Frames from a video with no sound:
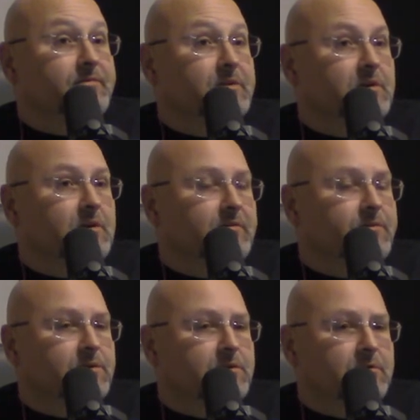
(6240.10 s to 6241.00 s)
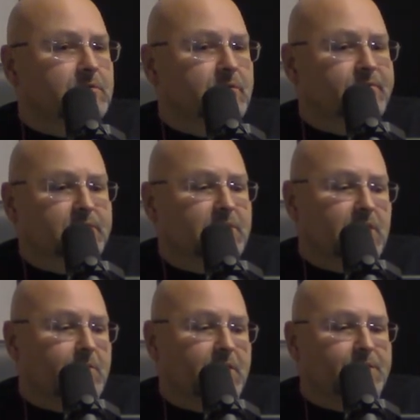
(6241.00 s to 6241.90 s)
the of the of the
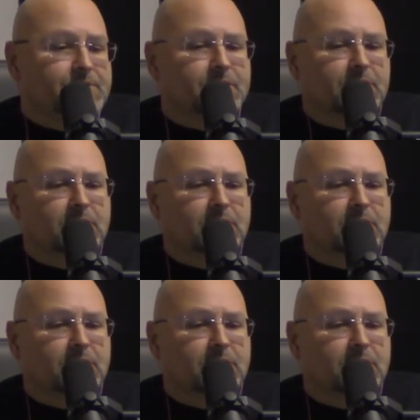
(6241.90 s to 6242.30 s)
denomination